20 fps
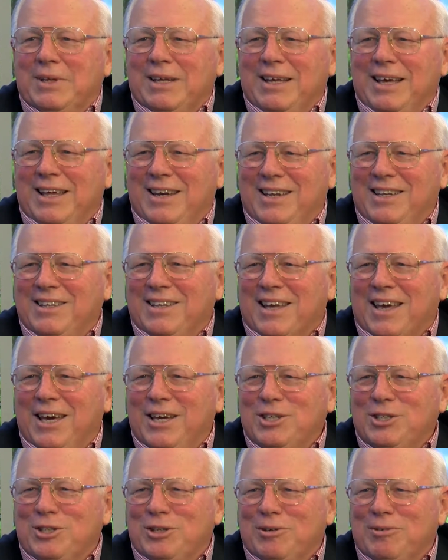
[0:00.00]
And in the
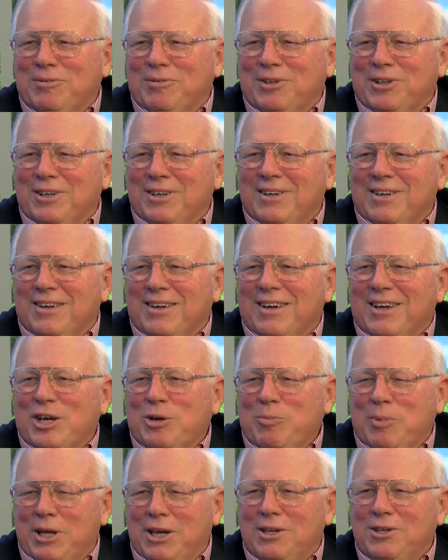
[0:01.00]
case of the
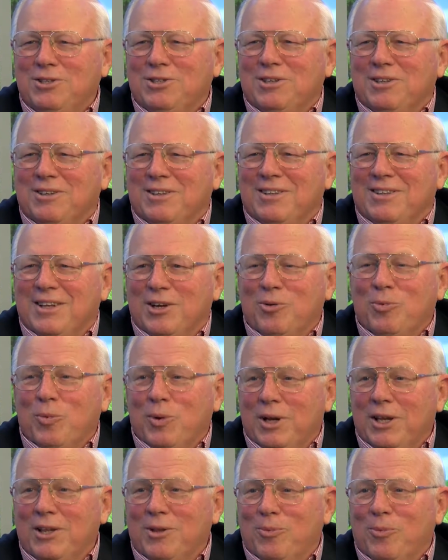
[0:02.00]
committees, they're
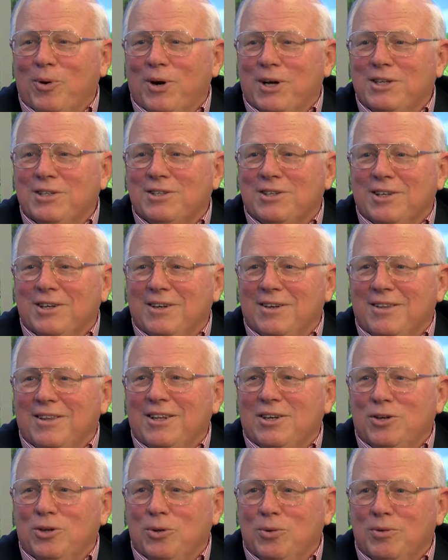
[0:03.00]
really the ones
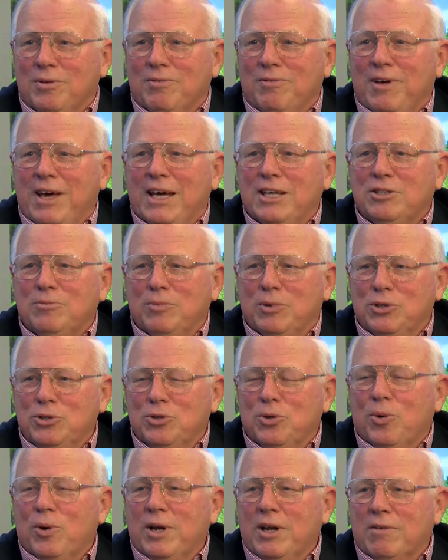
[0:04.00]
that do the vast
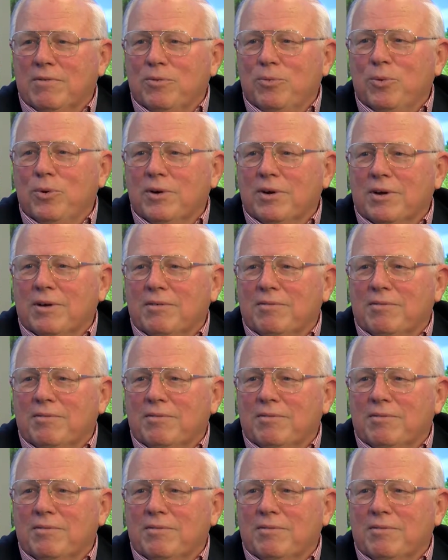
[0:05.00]
majority of the work.